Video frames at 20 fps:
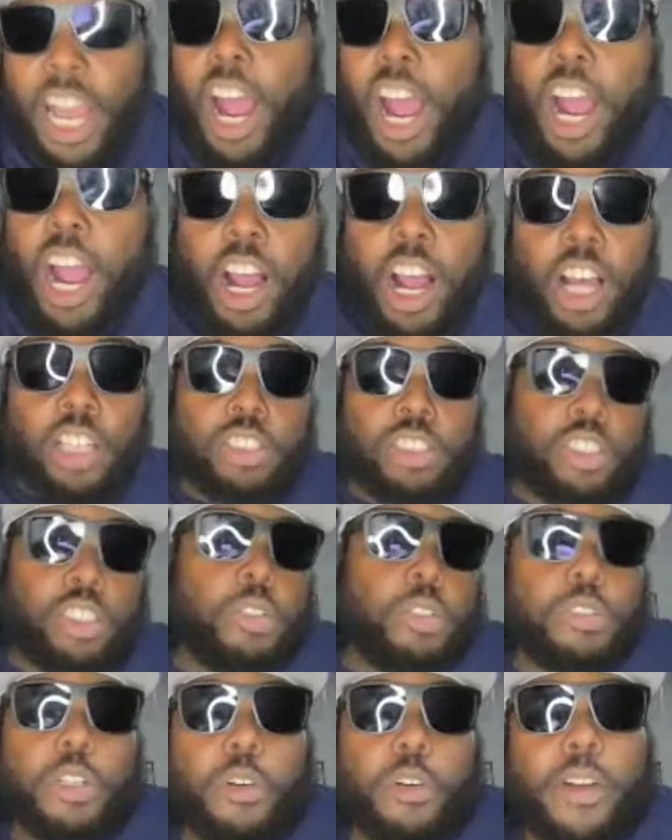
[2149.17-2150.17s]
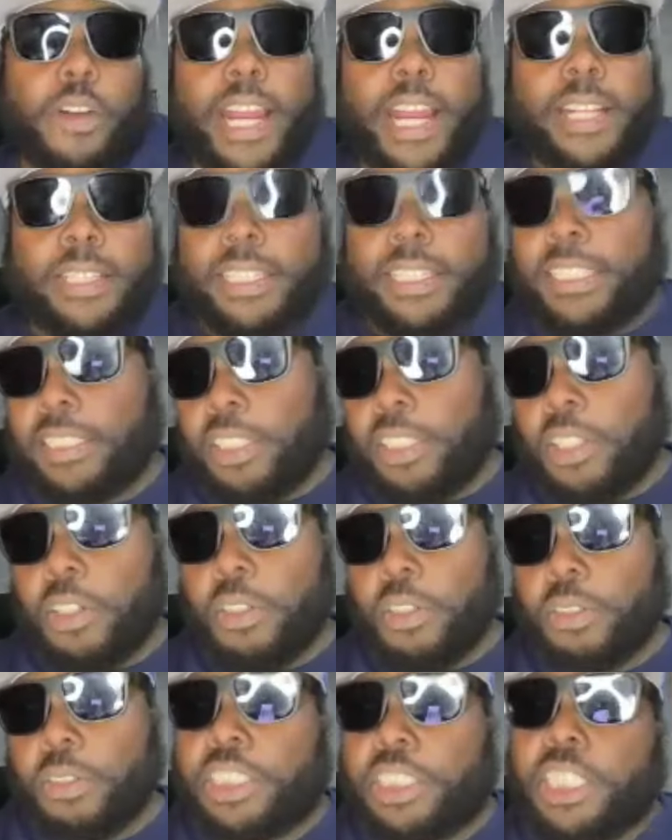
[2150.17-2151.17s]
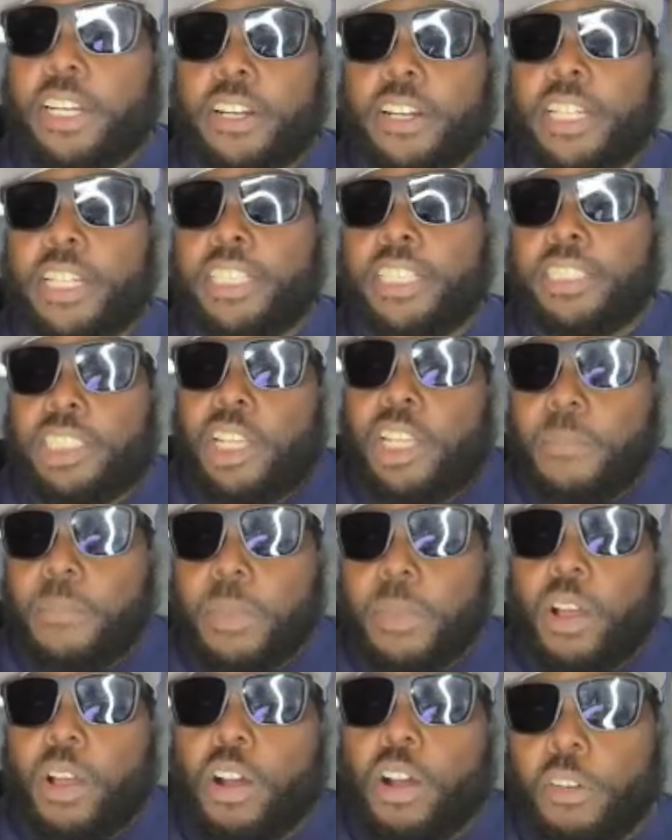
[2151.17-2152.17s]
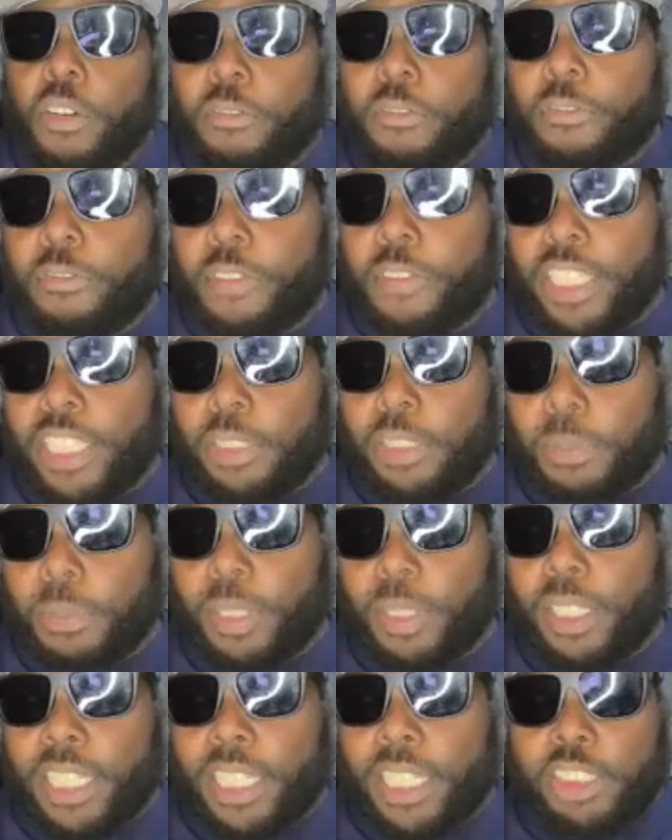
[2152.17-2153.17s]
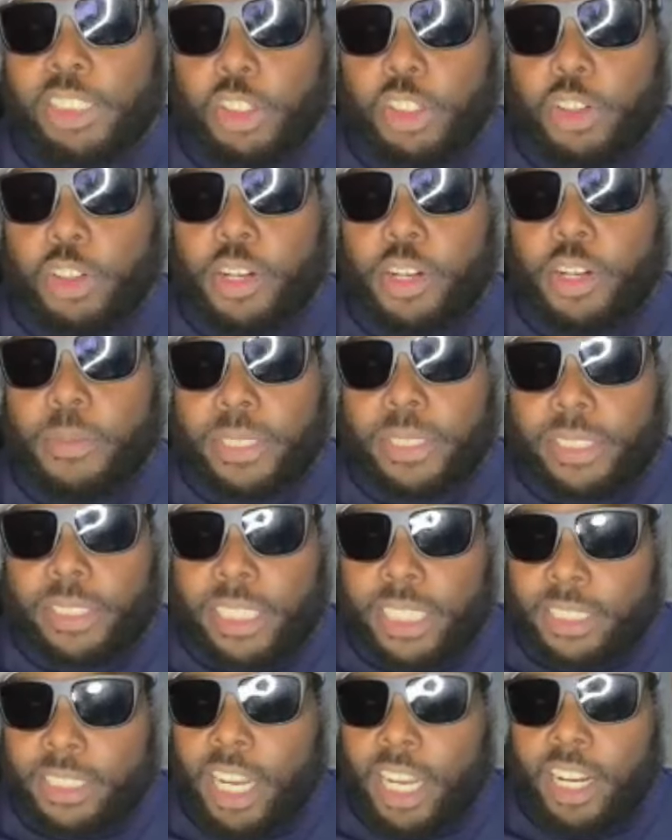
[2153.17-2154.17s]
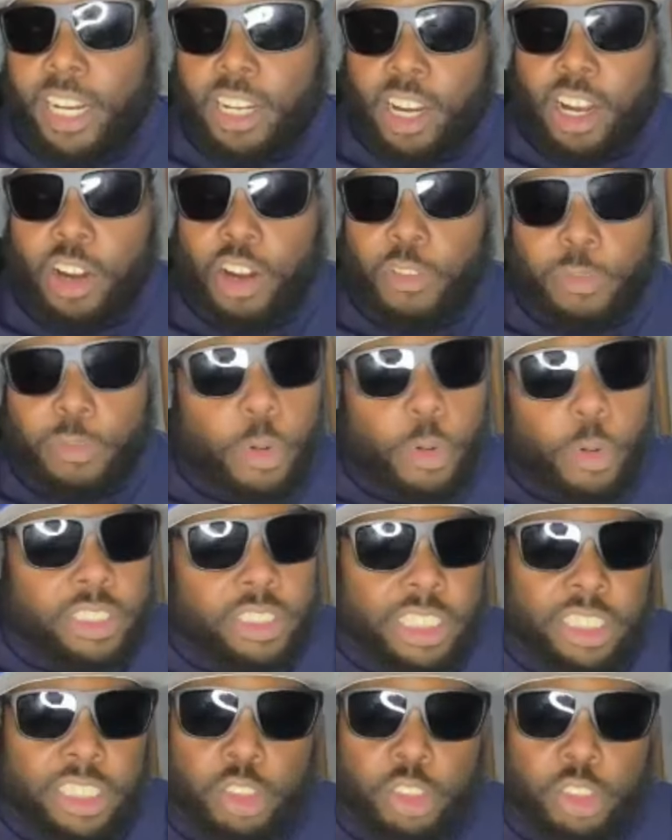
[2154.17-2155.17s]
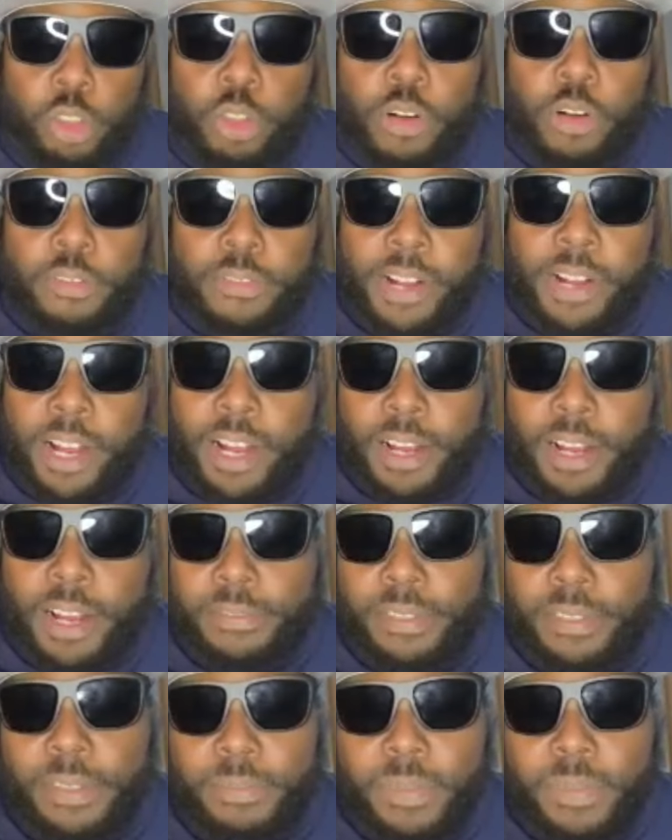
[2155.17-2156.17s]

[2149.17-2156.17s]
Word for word: I also direct this little series on Facebook, Instagram, and TikTok called 46205